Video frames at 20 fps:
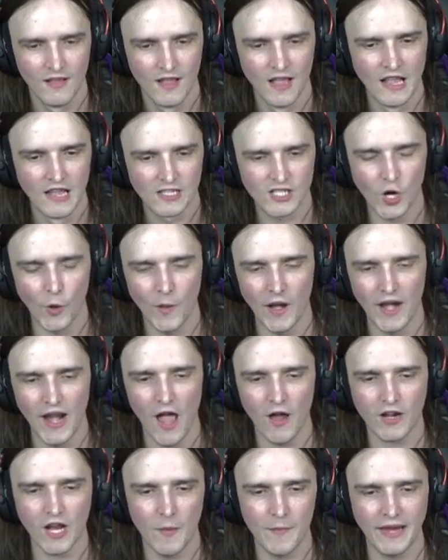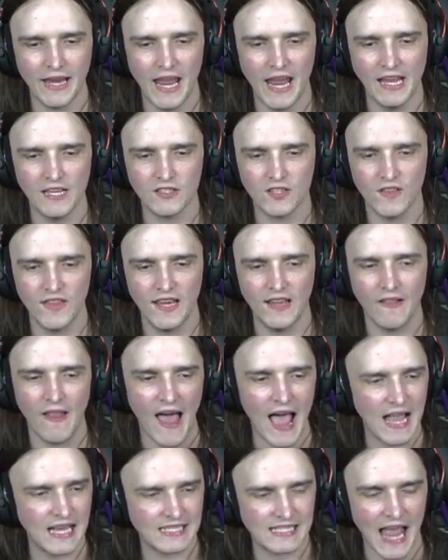So we're now coming into the
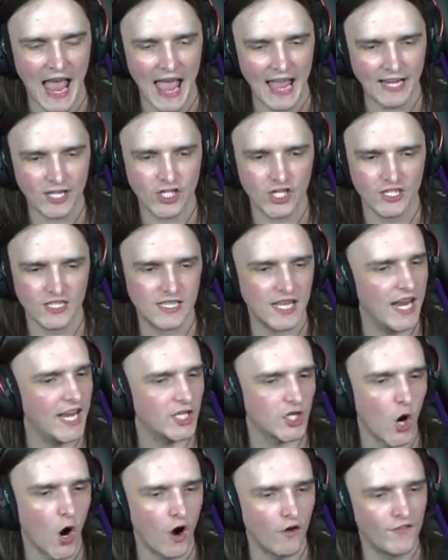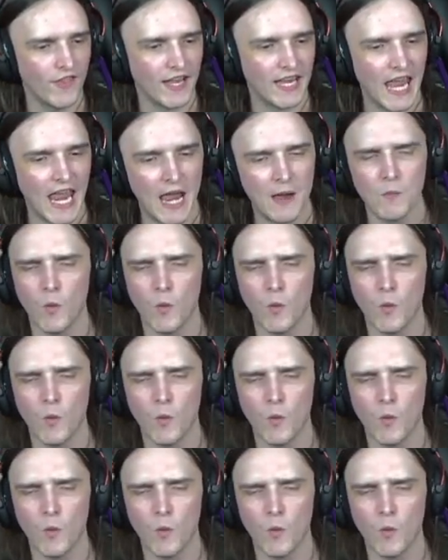last action stage of the game.